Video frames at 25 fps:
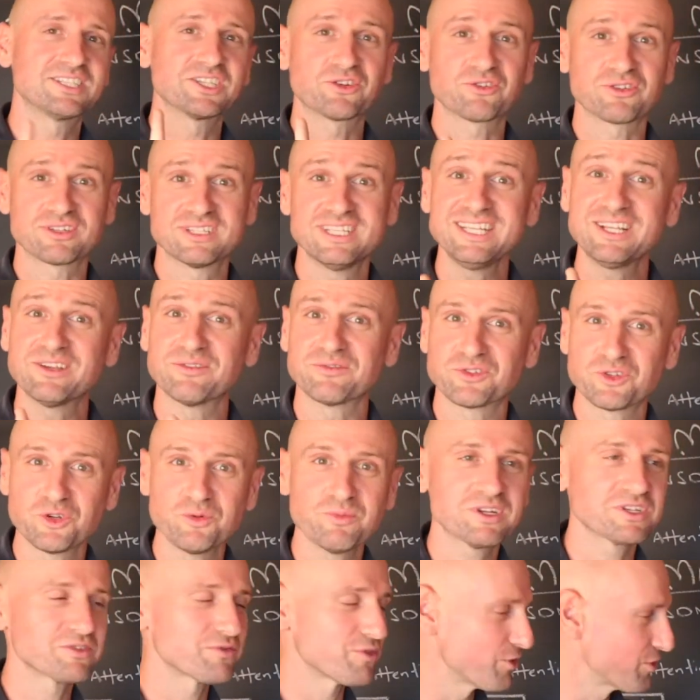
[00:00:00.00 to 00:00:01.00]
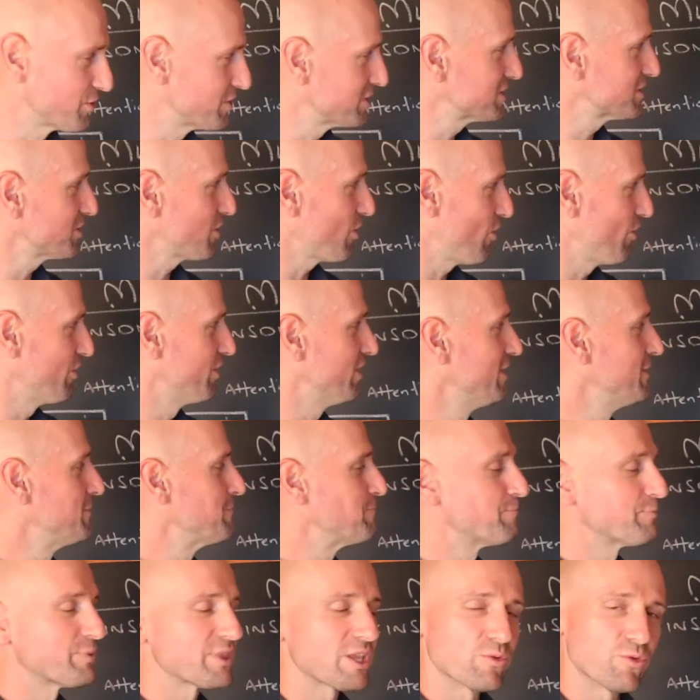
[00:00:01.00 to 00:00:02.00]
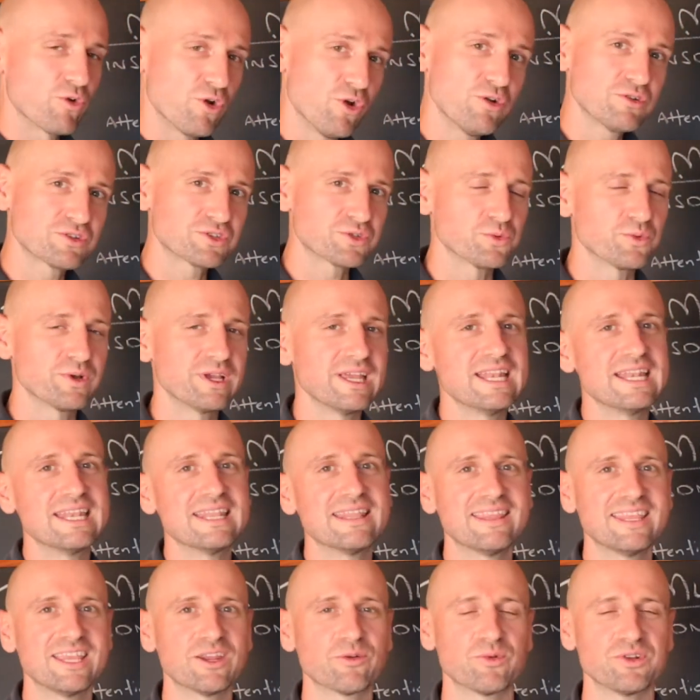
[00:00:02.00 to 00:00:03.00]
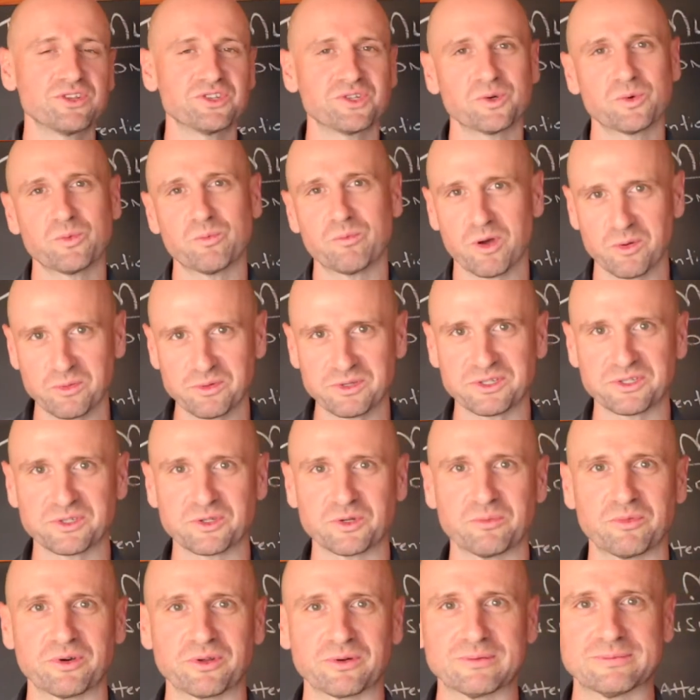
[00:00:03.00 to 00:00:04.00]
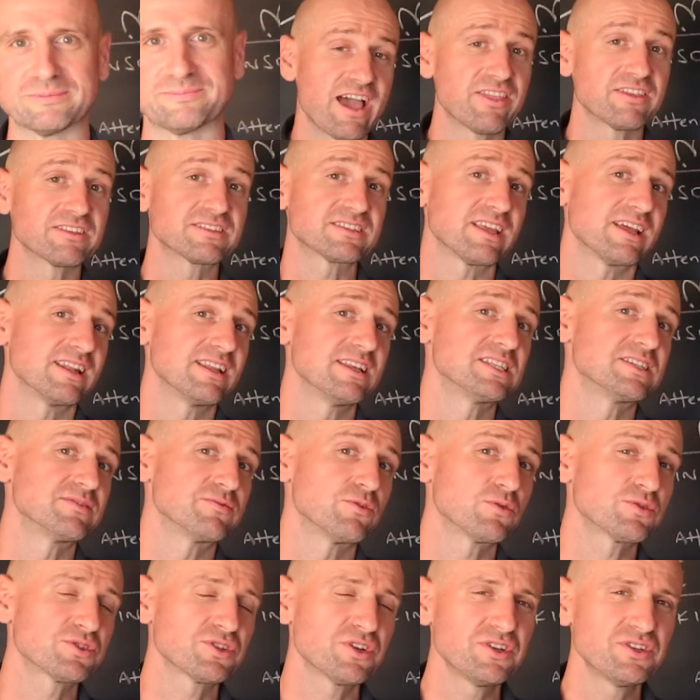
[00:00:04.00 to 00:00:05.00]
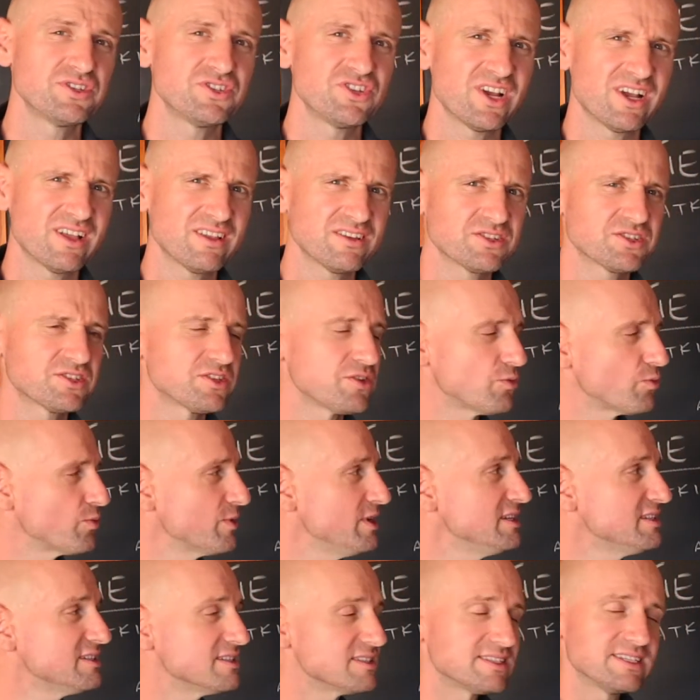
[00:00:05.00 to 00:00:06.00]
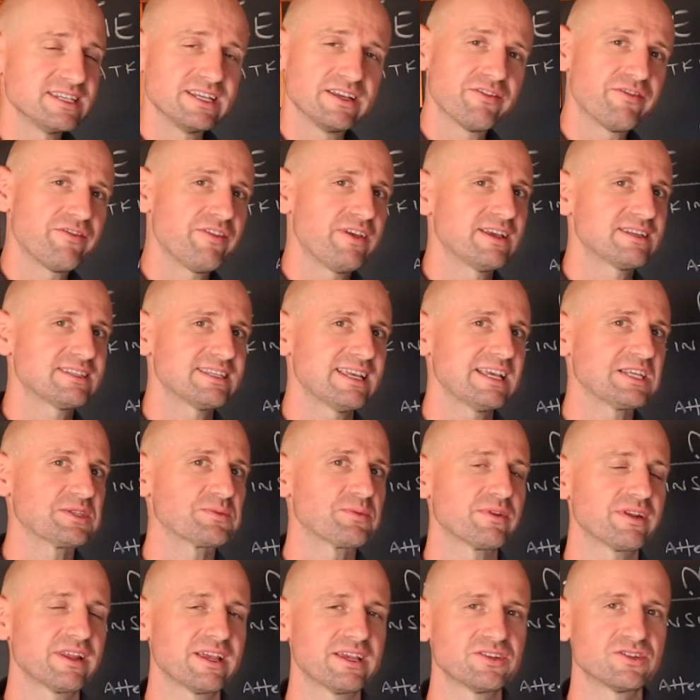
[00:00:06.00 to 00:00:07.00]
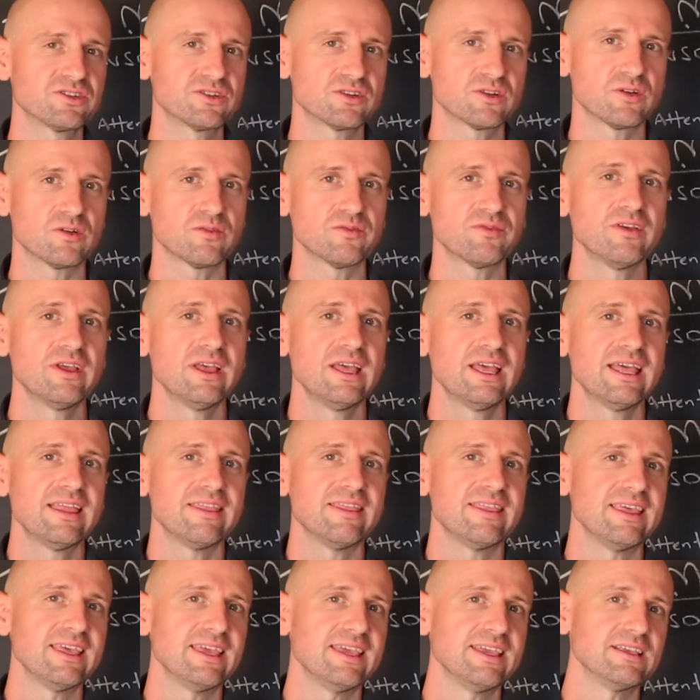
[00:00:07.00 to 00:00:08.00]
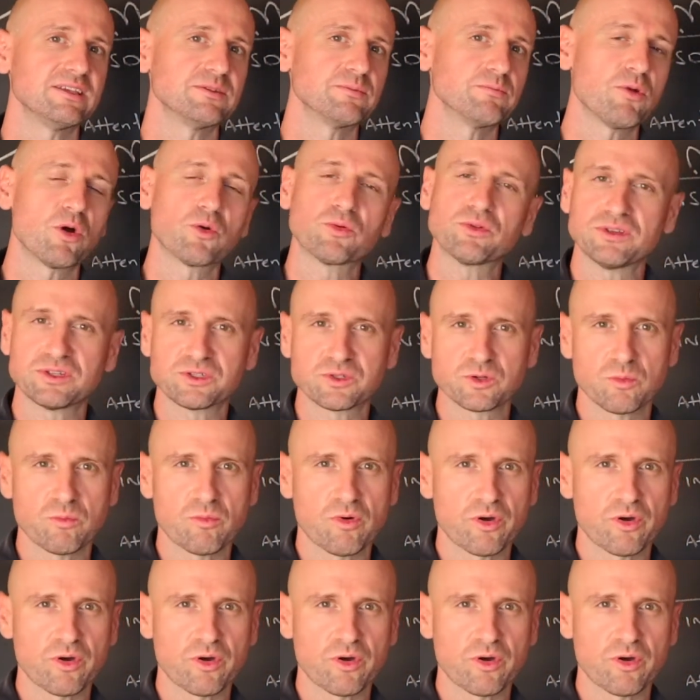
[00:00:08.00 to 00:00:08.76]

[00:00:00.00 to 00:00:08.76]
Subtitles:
critique of too much focus on rehearsal in the original multi-store model. Other studies have also challenged the recency effect's explanation of the multi-store